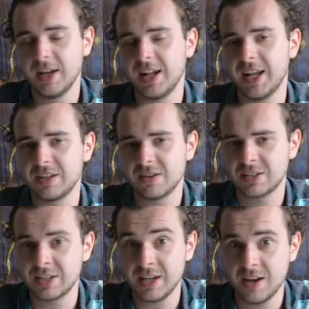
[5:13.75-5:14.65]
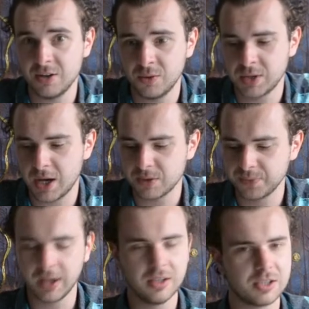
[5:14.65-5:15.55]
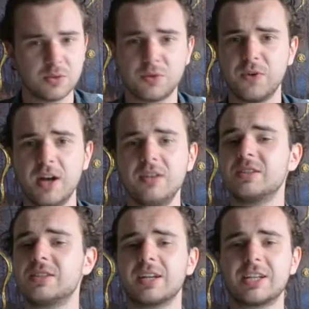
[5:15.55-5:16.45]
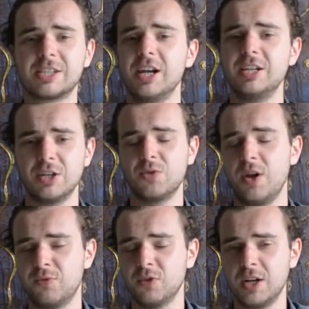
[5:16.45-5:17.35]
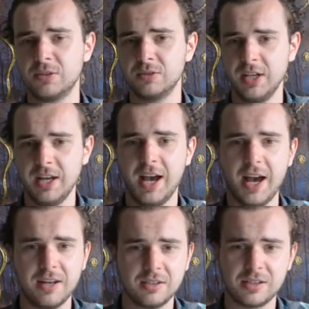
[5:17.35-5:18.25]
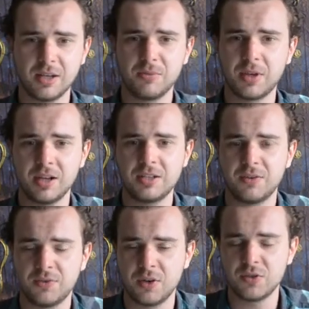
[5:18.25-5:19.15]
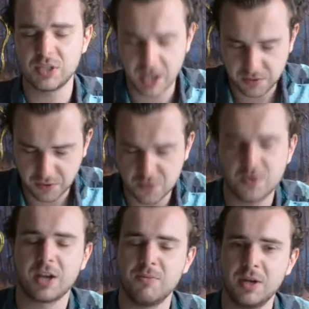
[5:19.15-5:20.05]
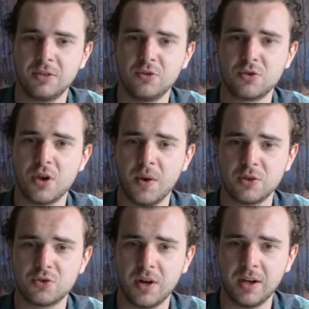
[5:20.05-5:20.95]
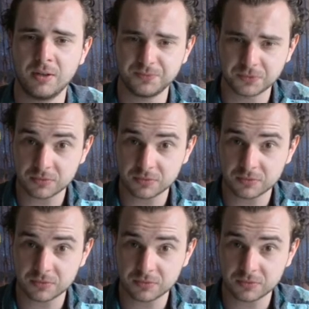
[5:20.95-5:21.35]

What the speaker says: later this year, no doubt. So it's fun, it's an exciting grape varietal, and it's something I definitely recommend you to go out trying.